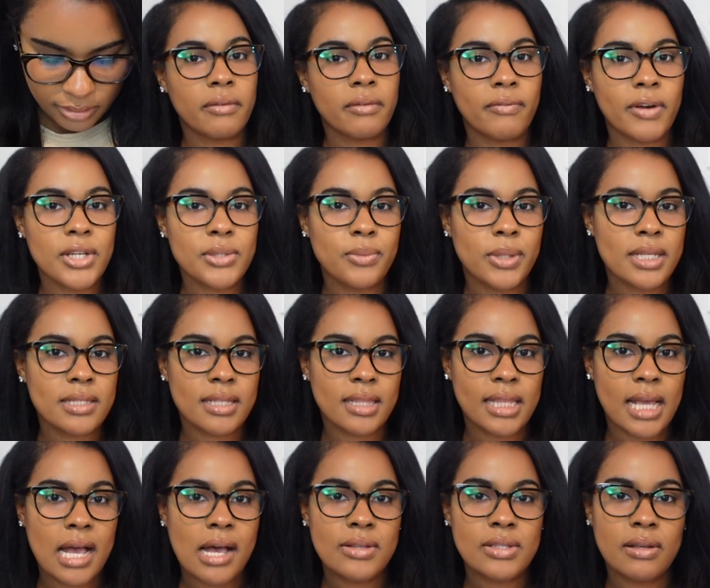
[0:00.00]
first one is
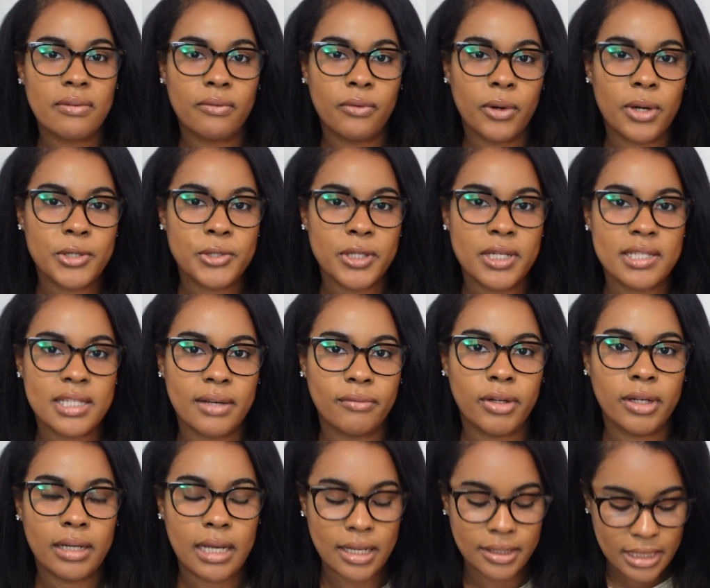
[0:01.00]

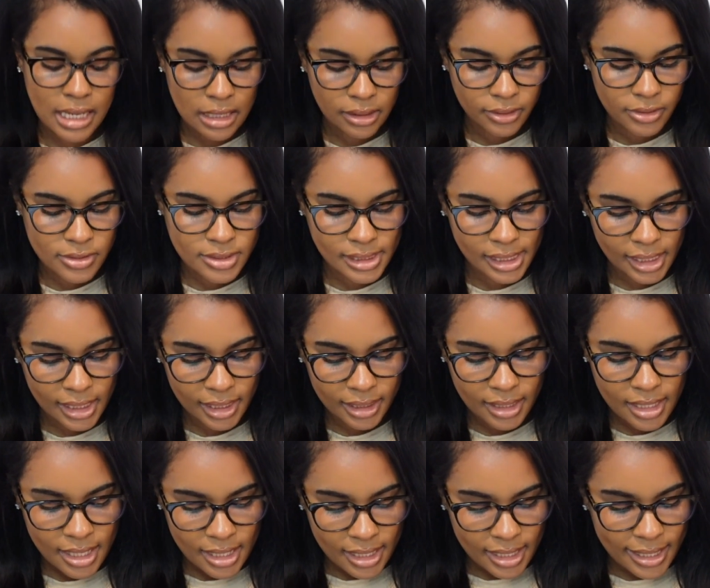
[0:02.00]
$1,479, and
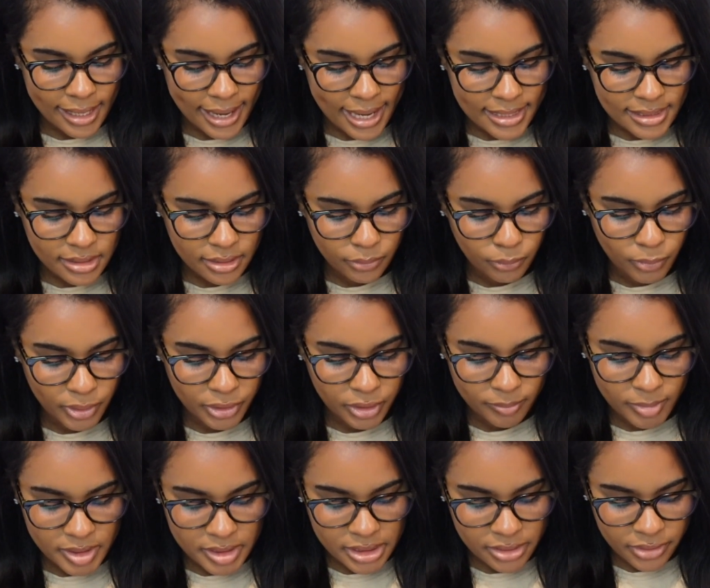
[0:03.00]
it has the wicker
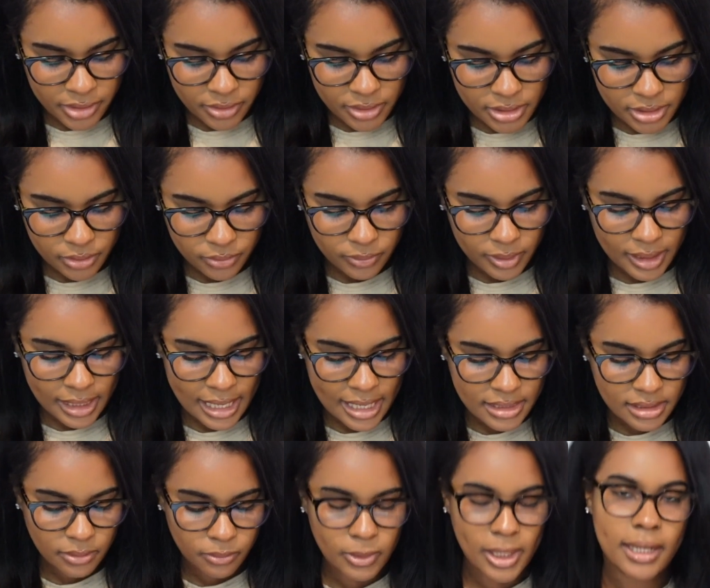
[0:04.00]
material to it. It has
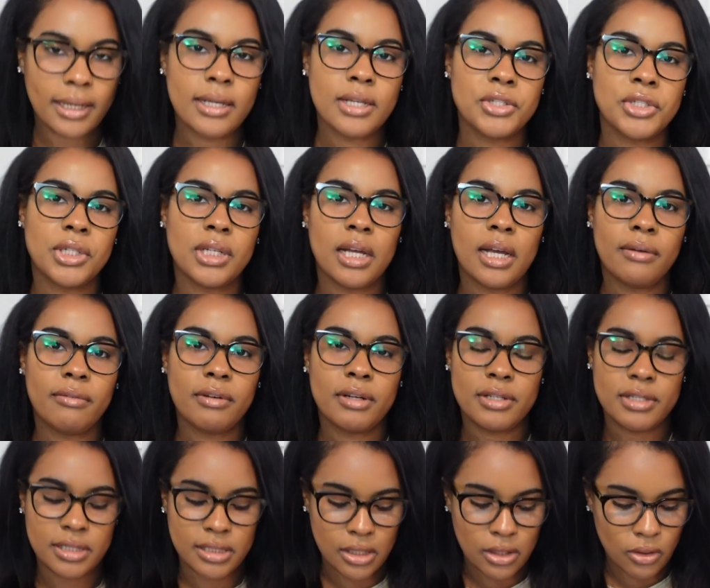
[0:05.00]
the white cushion covers,
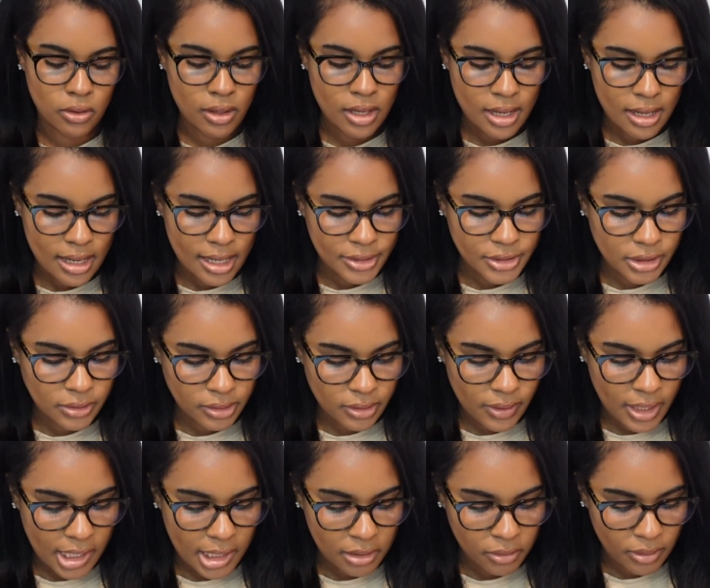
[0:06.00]
so don't know
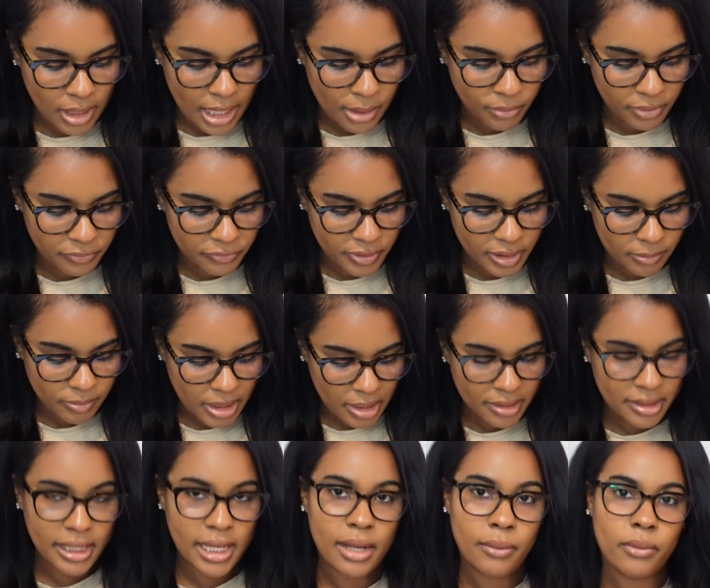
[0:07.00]
how I would feel about
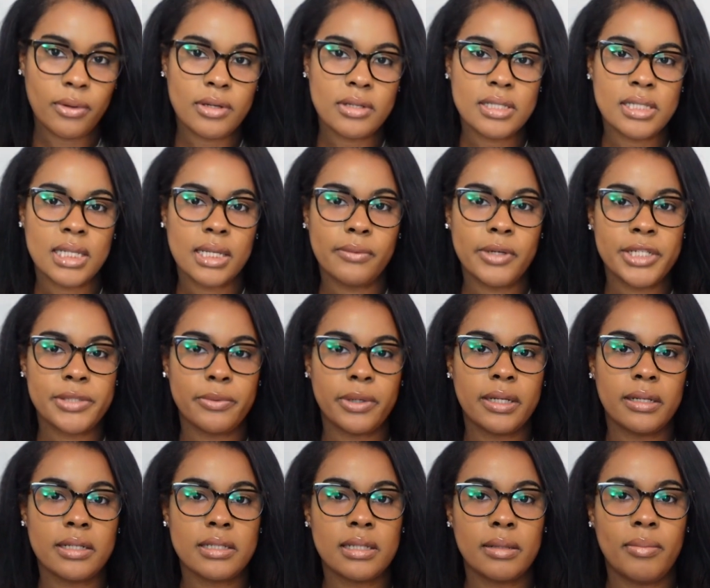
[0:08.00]
that. We'll see which one
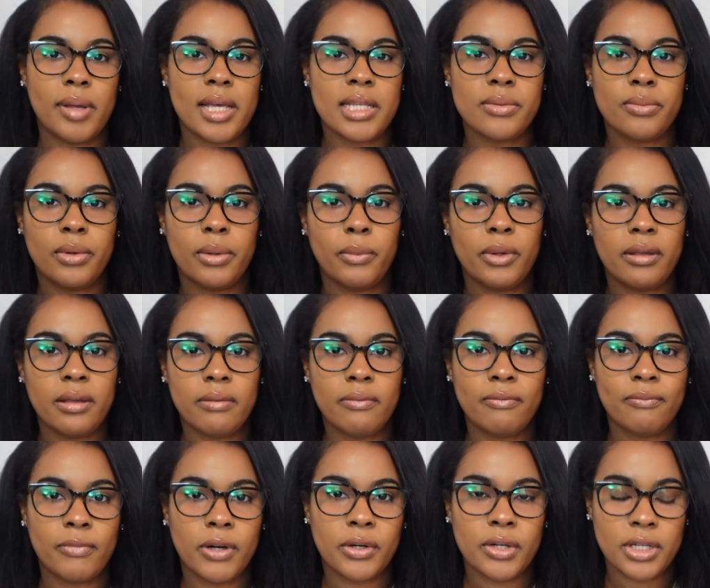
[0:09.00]
looks the best when we
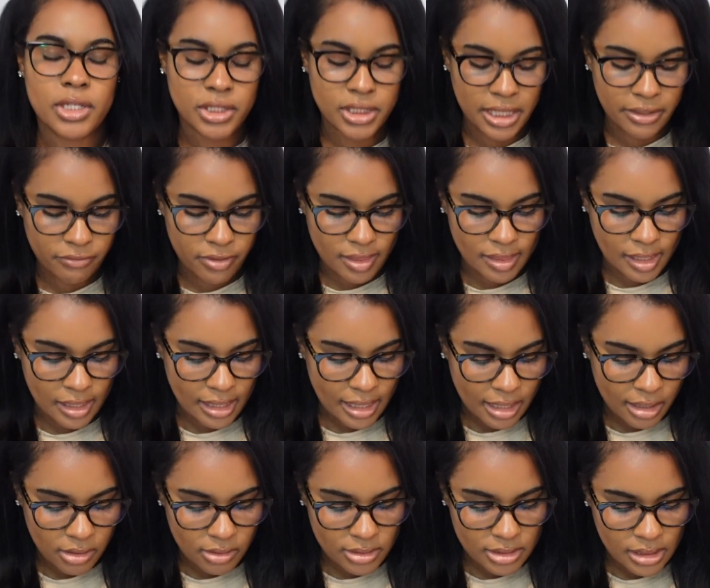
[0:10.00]
furnish everything
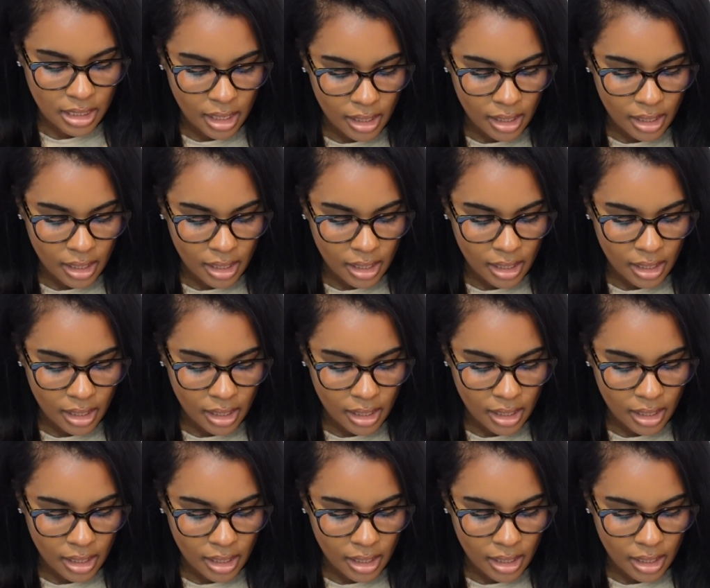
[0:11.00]
else.